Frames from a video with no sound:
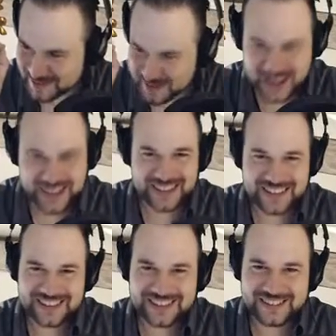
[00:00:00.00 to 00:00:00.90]
me.
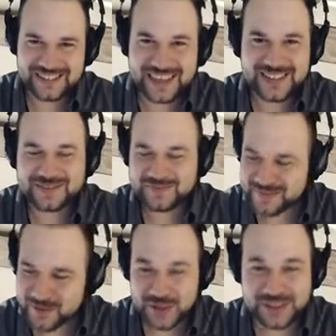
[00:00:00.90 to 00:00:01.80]
That is,
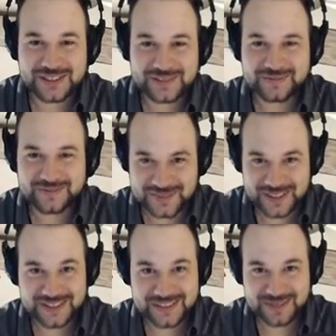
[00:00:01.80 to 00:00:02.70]
welcome,
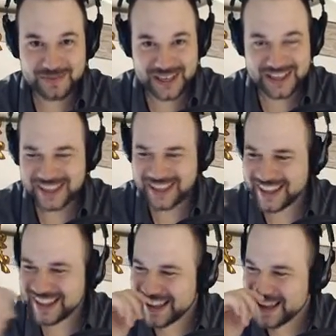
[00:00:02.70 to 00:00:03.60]
this is me.
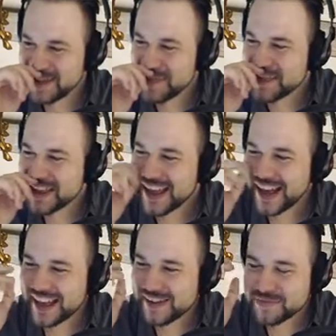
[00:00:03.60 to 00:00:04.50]

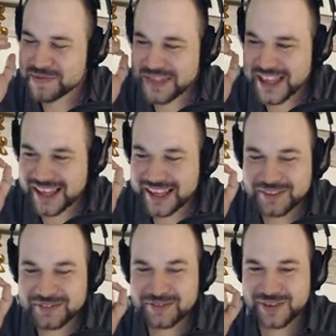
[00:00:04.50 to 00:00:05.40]
I'm thinking
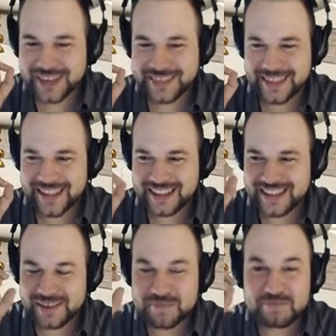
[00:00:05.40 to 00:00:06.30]
of the right thing,
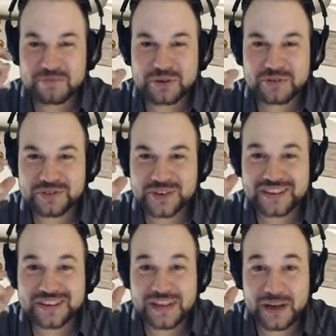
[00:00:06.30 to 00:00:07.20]
like
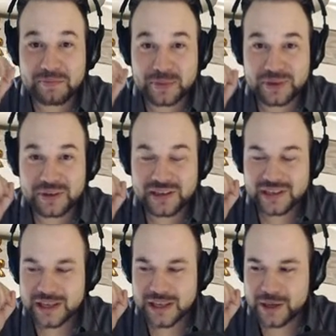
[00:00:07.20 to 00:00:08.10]
mirroring the number,
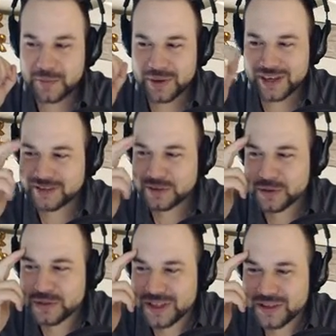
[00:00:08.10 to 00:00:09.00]
but I
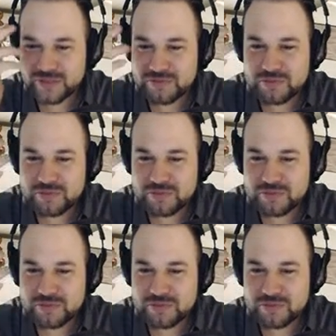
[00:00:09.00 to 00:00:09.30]
don't think of